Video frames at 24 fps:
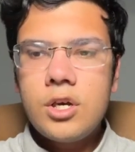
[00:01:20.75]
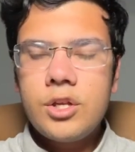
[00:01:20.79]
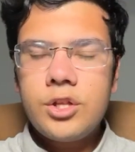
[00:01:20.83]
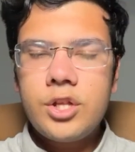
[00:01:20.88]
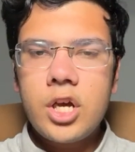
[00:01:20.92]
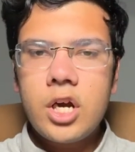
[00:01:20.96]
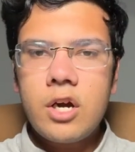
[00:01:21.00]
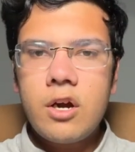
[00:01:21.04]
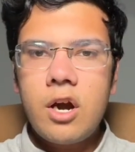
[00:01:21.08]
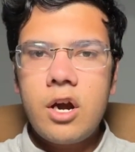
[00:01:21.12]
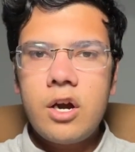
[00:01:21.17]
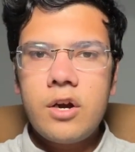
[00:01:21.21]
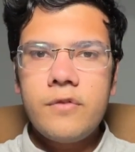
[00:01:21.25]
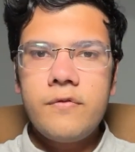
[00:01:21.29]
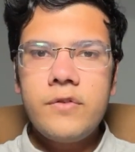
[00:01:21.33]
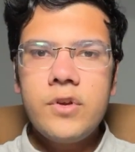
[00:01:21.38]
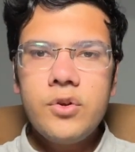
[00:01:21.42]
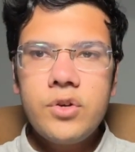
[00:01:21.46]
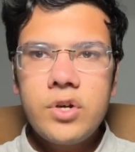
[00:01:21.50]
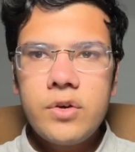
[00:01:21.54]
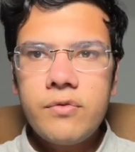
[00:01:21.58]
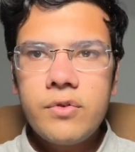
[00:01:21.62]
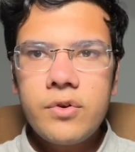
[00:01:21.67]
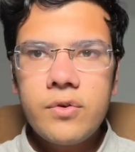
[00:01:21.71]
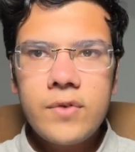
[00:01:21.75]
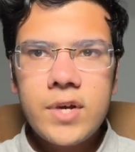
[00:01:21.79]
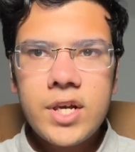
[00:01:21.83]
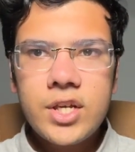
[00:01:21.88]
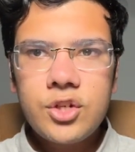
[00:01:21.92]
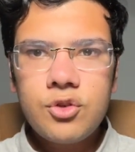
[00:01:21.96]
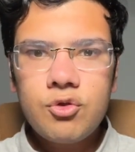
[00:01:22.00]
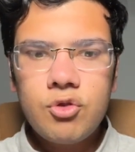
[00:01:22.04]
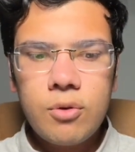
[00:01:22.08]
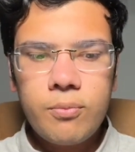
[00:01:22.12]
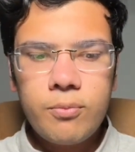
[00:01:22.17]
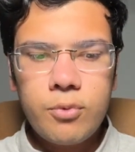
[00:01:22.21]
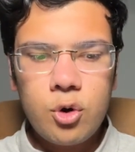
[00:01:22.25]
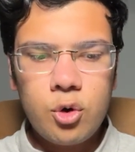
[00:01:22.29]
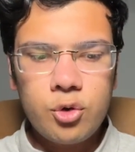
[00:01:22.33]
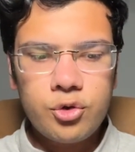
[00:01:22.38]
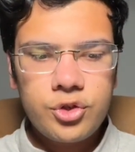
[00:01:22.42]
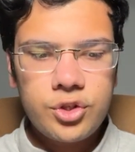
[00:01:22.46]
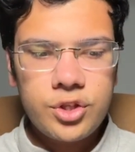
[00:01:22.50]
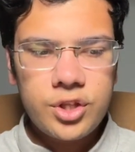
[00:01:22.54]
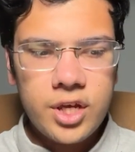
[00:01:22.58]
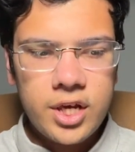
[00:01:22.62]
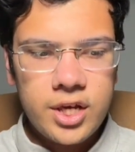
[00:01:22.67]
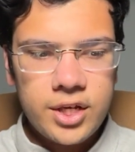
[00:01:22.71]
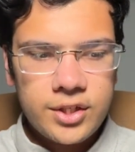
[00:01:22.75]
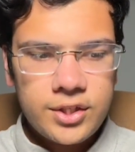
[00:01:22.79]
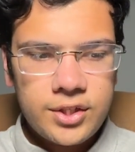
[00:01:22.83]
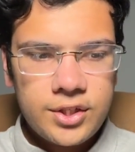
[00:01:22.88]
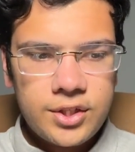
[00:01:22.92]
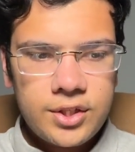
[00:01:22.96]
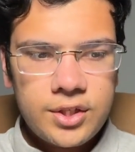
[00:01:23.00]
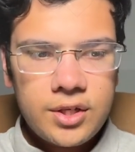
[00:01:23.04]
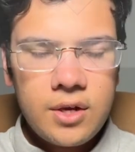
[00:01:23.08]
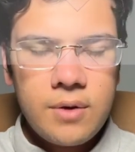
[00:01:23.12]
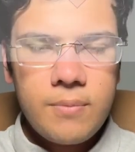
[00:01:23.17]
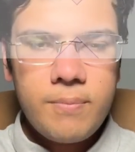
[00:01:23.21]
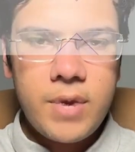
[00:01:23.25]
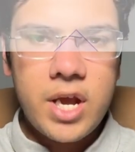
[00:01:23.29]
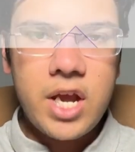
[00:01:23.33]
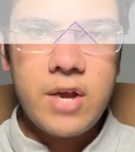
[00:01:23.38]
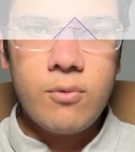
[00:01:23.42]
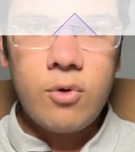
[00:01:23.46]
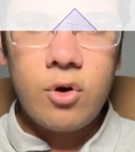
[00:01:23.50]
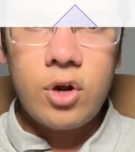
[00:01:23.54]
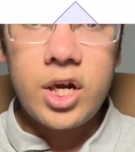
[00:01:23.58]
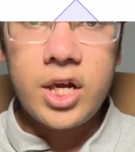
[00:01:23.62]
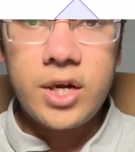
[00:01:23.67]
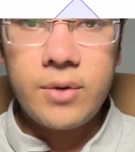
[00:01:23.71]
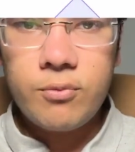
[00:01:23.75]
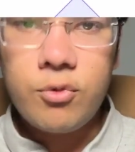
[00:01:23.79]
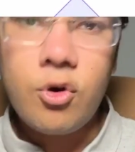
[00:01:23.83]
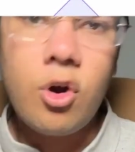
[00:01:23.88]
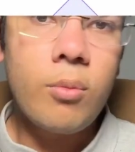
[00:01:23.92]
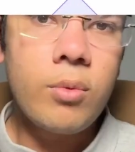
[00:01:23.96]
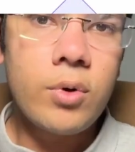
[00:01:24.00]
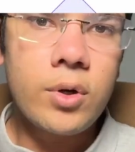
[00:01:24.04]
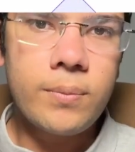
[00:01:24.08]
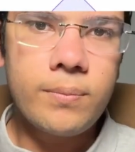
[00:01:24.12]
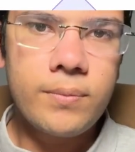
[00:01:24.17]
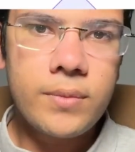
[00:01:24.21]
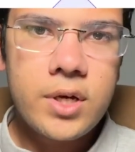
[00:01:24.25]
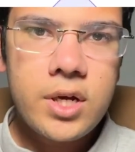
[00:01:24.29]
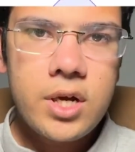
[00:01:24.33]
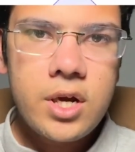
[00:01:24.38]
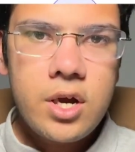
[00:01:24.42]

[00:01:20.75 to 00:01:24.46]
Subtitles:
There are a few different ways to approach this paywalling problem.